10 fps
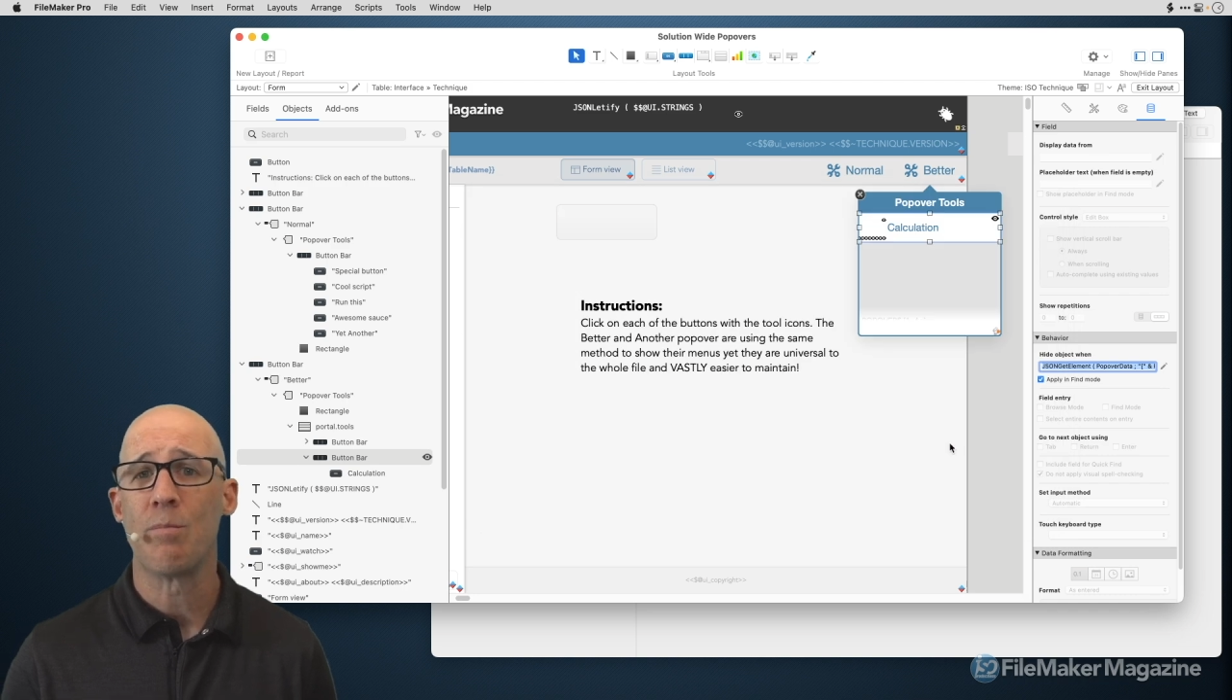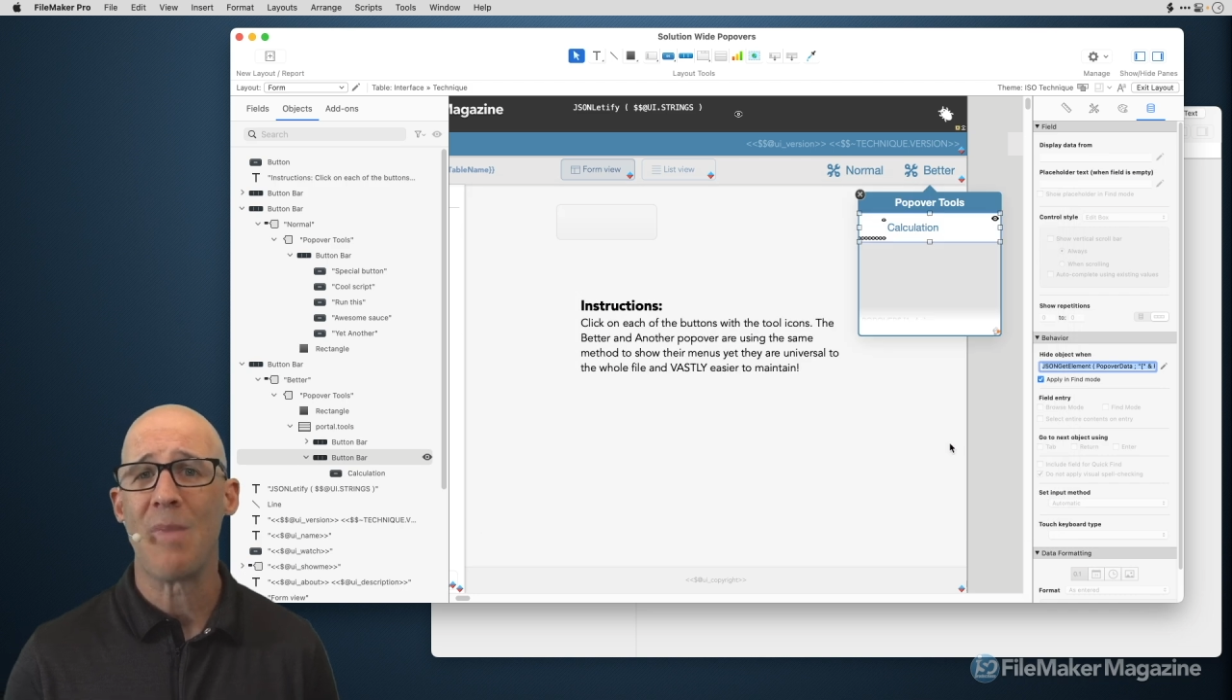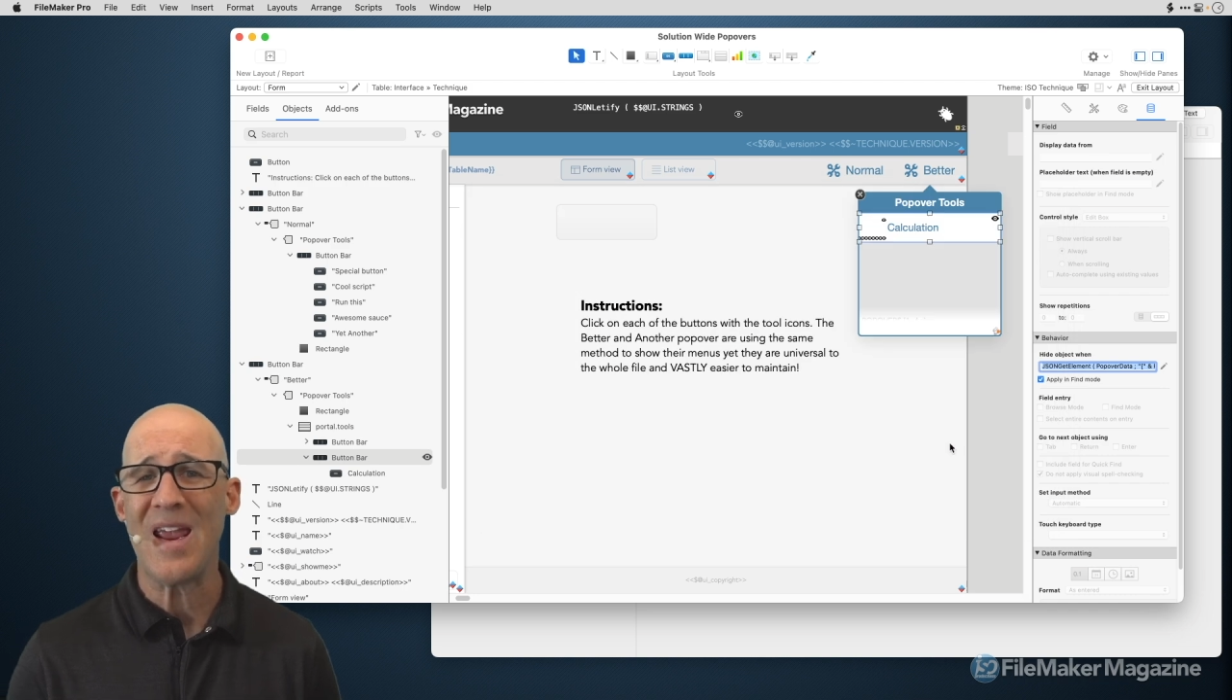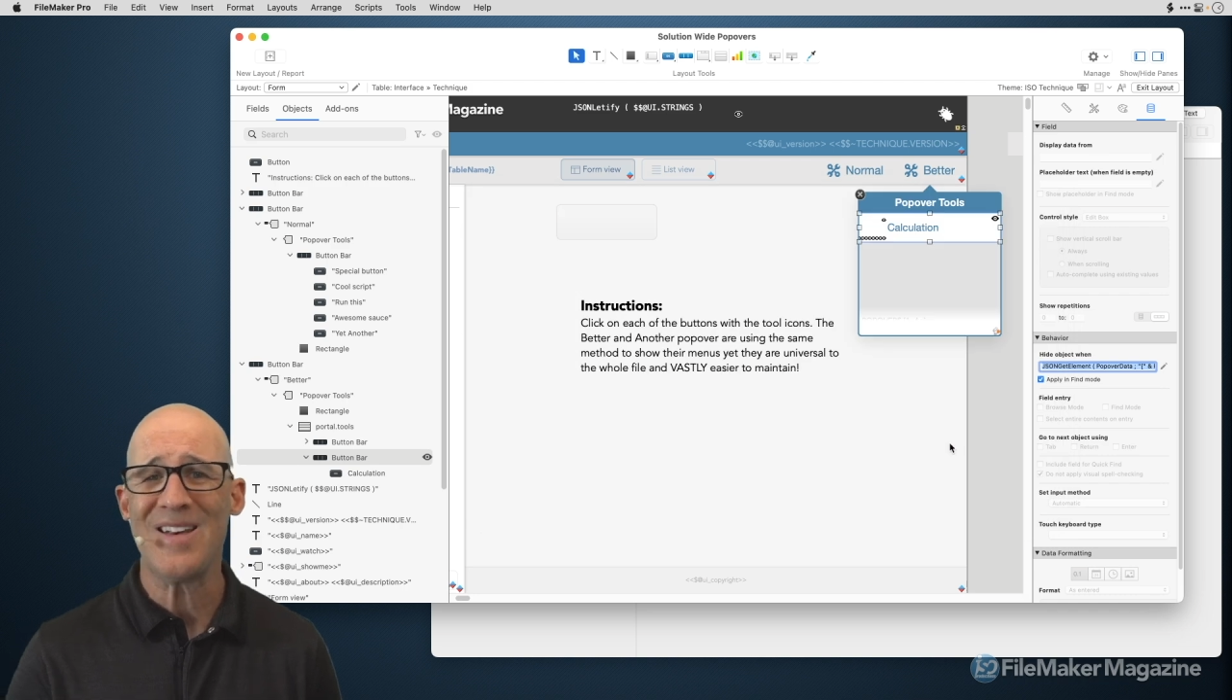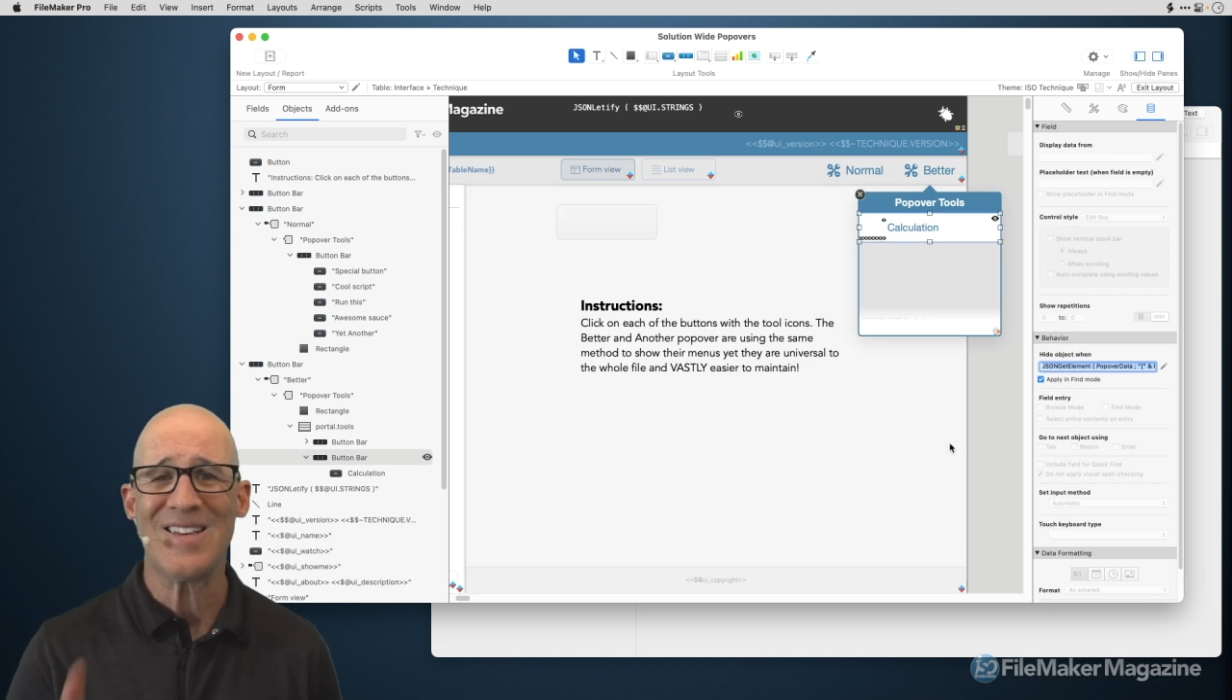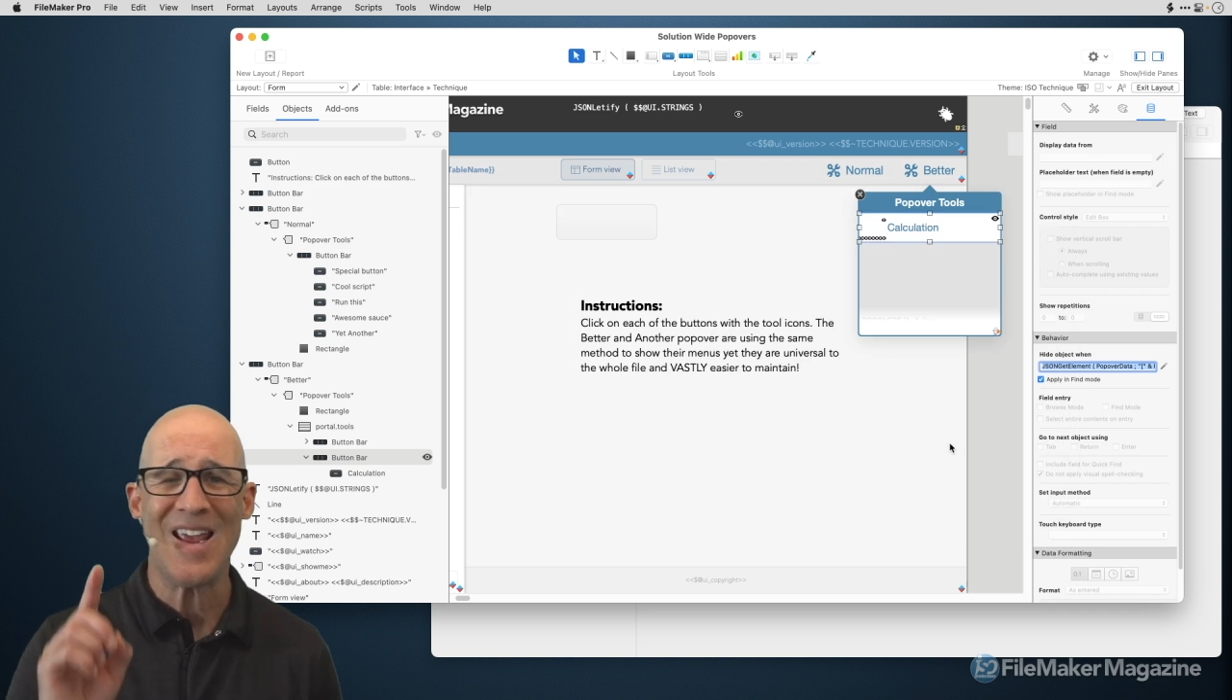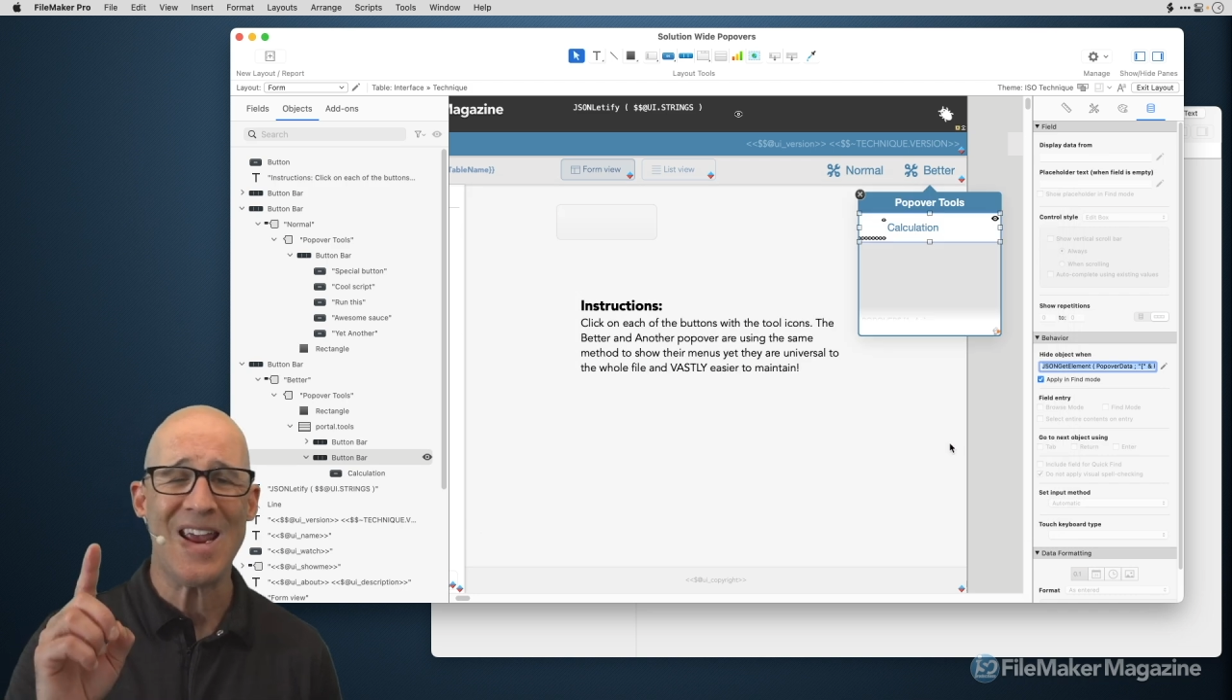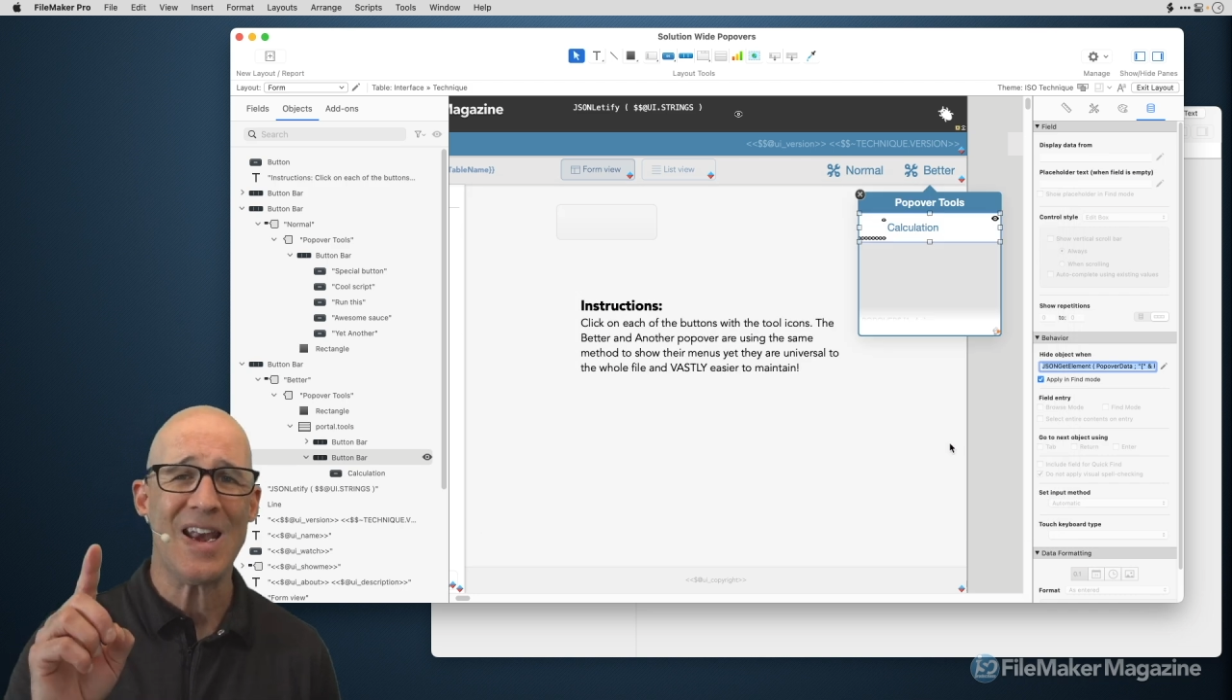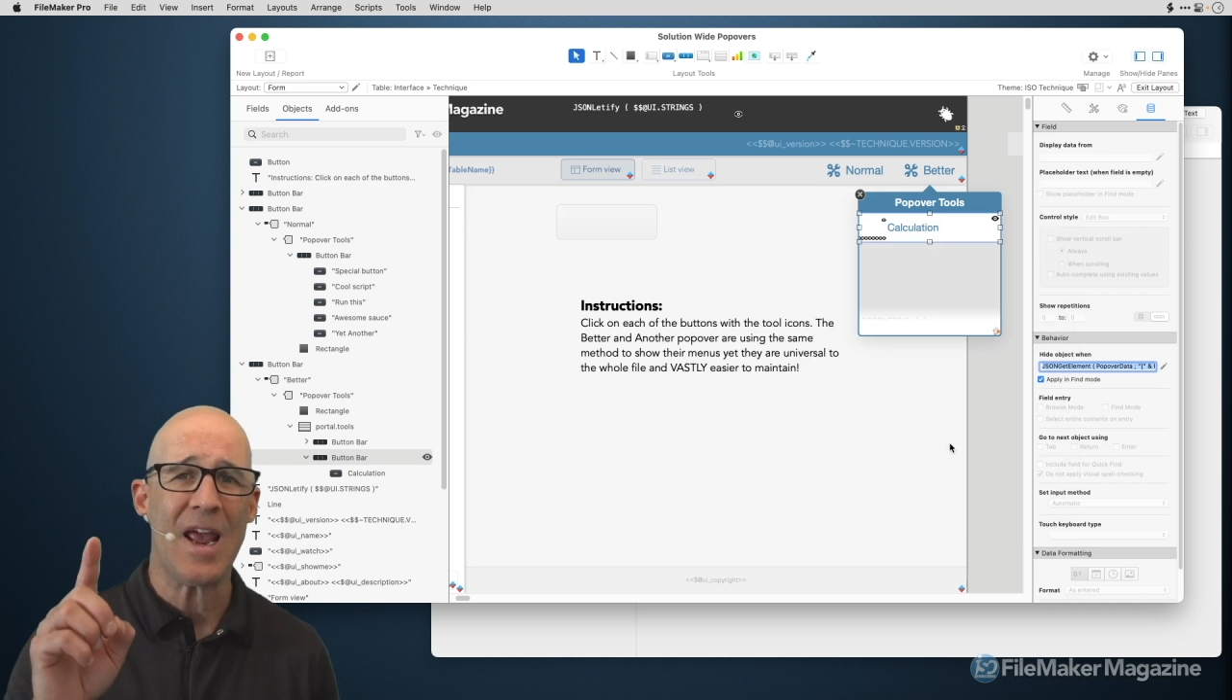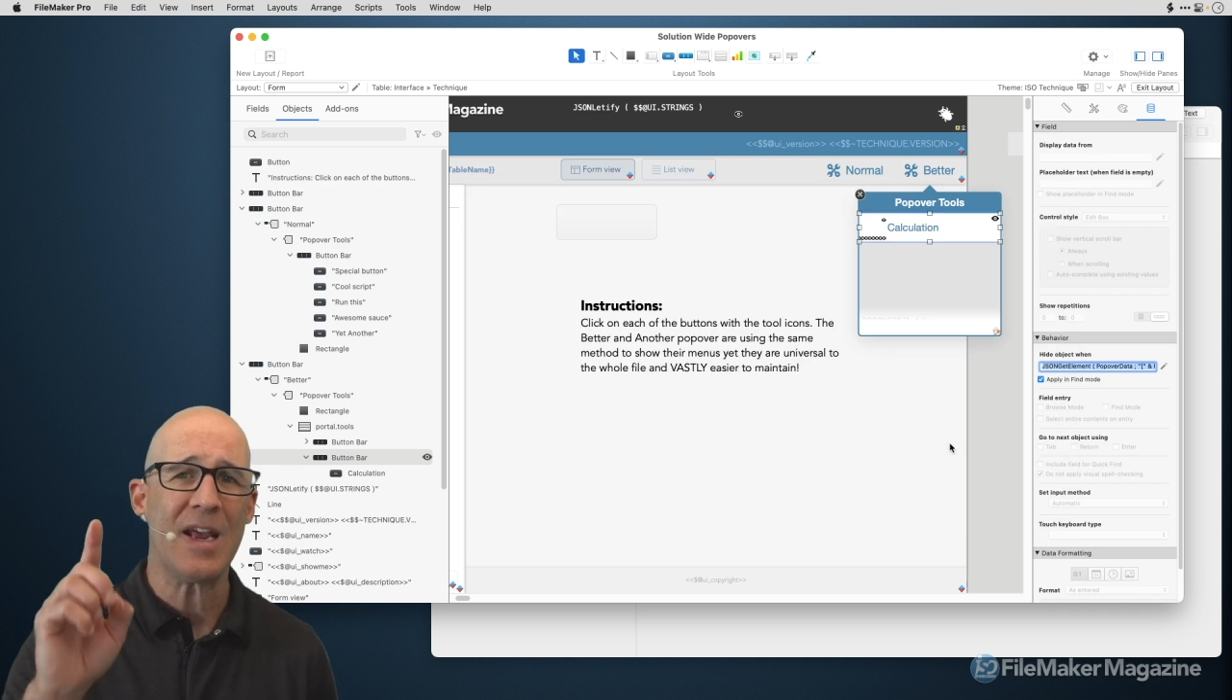maintain